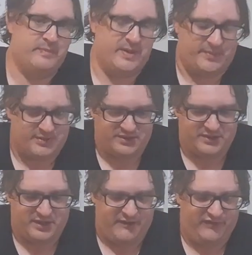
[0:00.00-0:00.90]
pepper
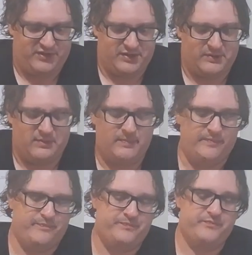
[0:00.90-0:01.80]
stuff, so.
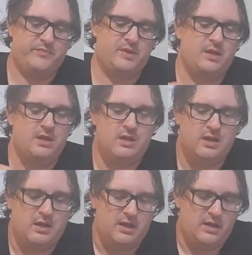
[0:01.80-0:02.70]

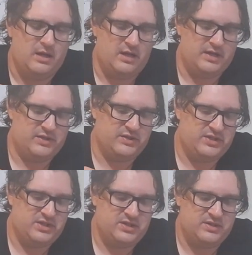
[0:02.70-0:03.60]
So this
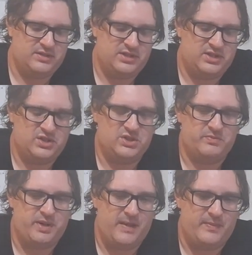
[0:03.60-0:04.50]
is just
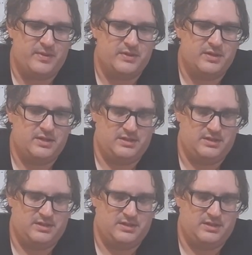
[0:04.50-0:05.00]
peppered.